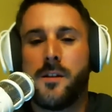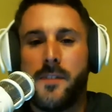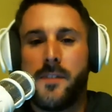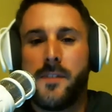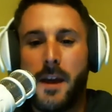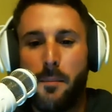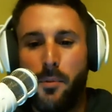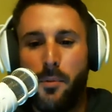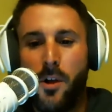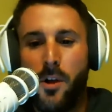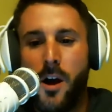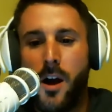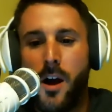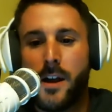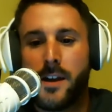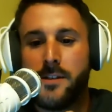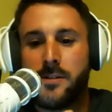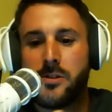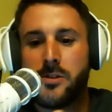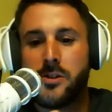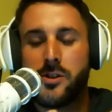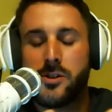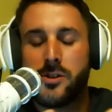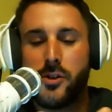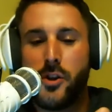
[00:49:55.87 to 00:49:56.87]
that block
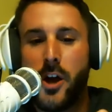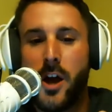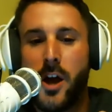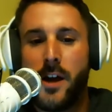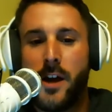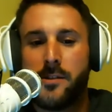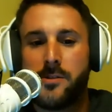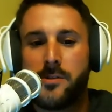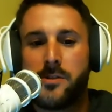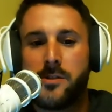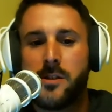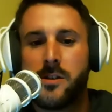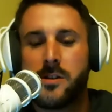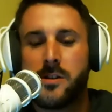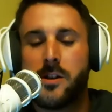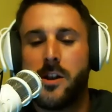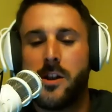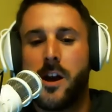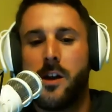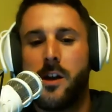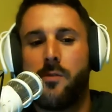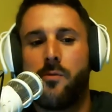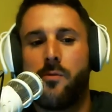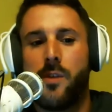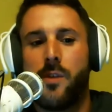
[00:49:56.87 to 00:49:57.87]
is just
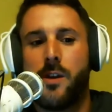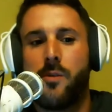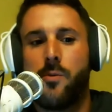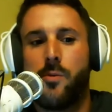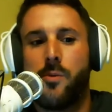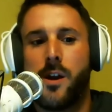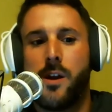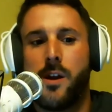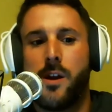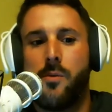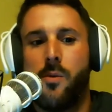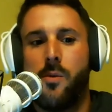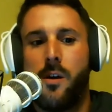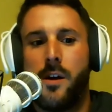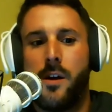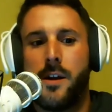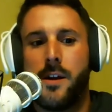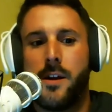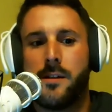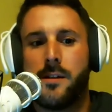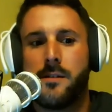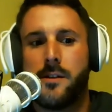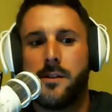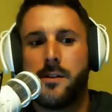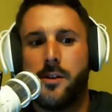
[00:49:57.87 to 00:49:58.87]
not right where I want
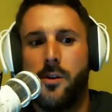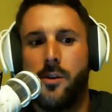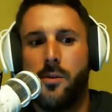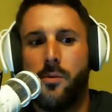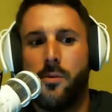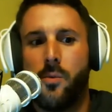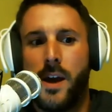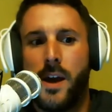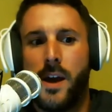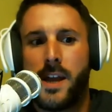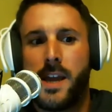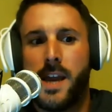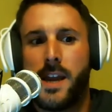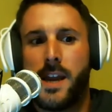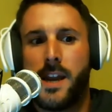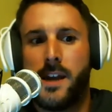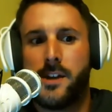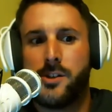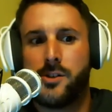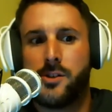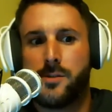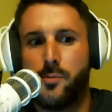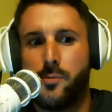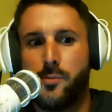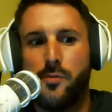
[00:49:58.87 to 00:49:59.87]
it. Why can't
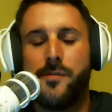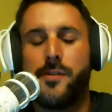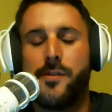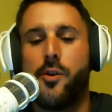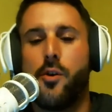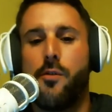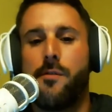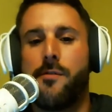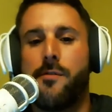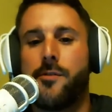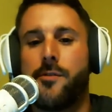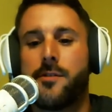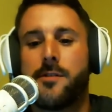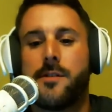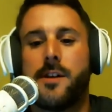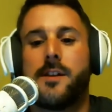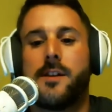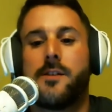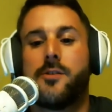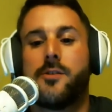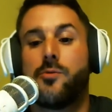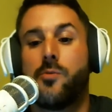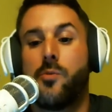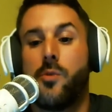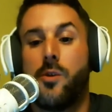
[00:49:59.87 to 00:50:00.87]
I just move it over?
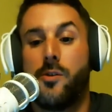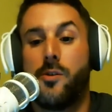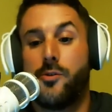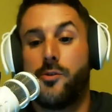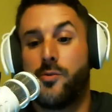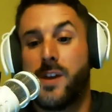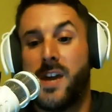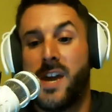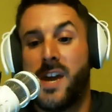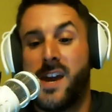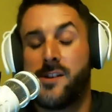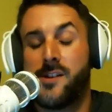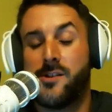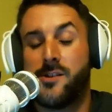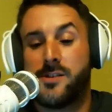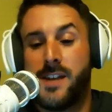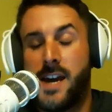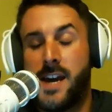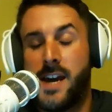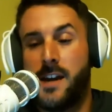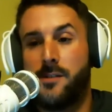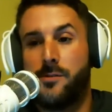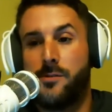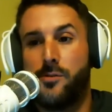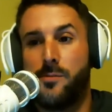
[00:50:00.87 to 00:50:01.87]
And you can just
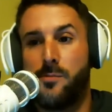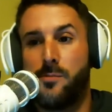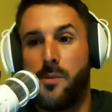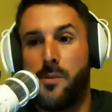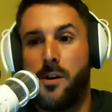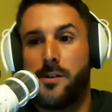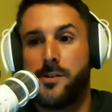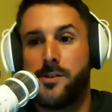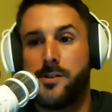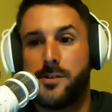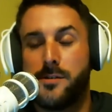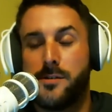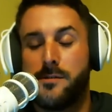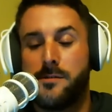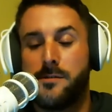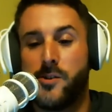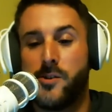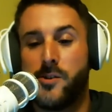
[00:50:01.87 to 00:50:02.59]
add a little margin